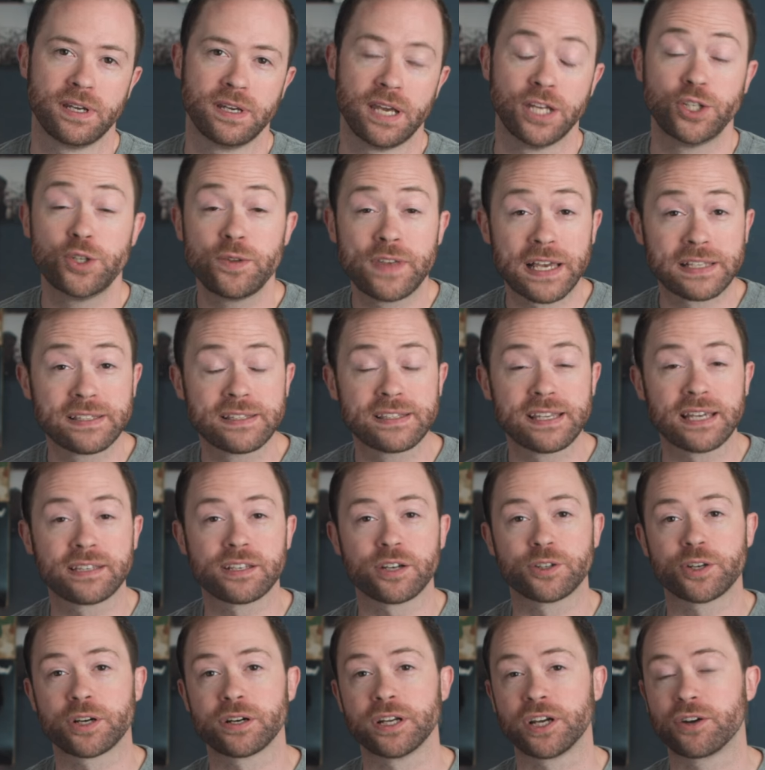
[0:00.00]
In 2006,
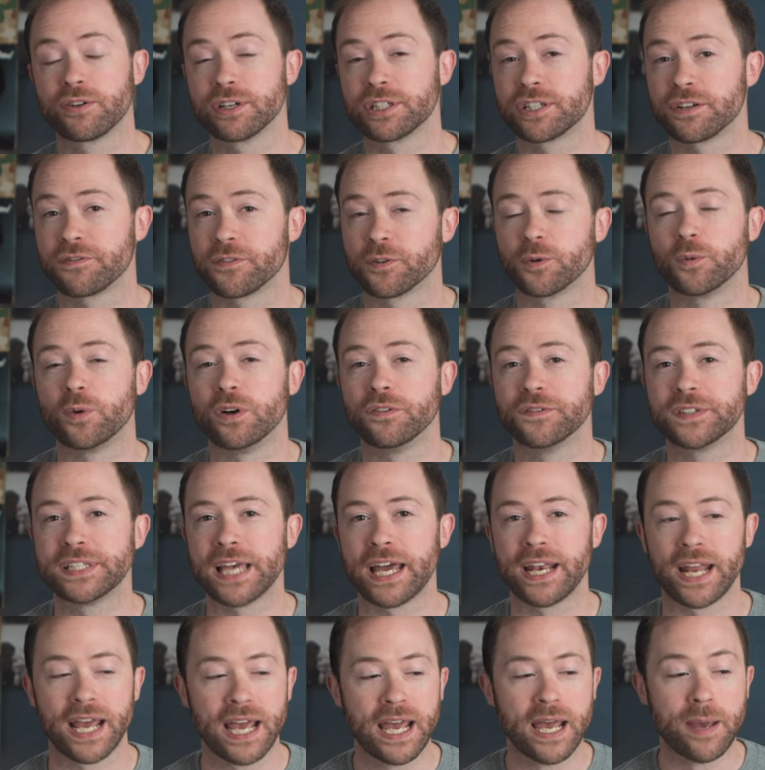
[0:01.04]
attorney Christopher Wolf
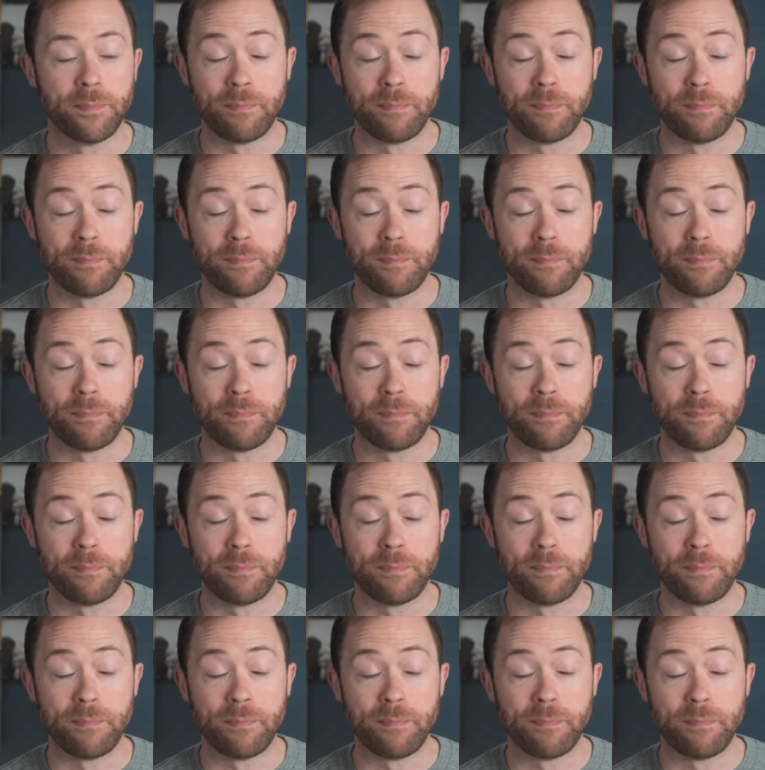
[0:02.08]
said,